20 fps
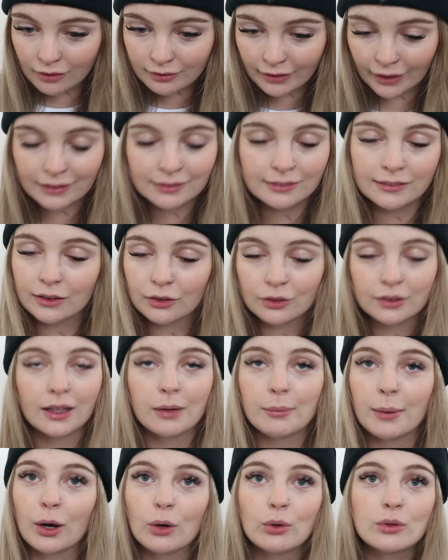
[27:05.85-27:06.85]
like literally
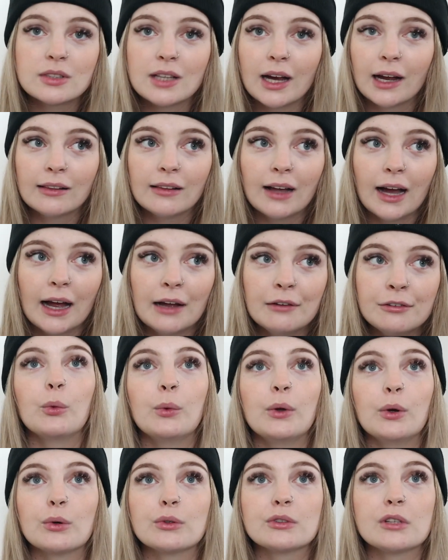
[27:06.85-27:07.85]
my whole entire life.
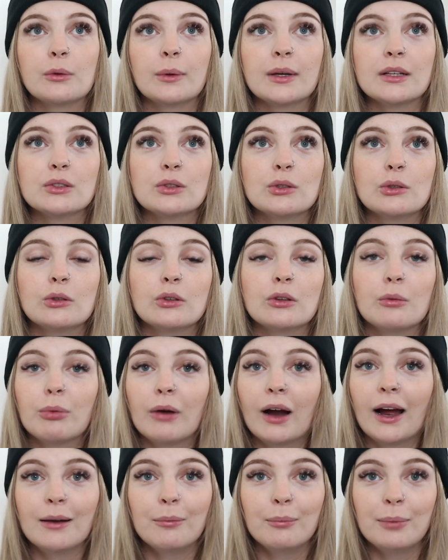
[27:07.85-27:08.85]
We also went to the
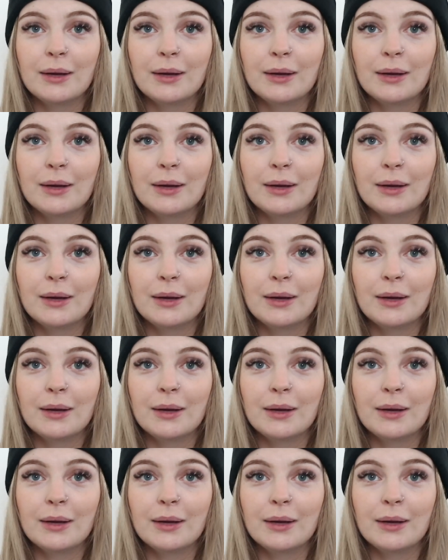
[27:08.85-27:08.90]
Brighton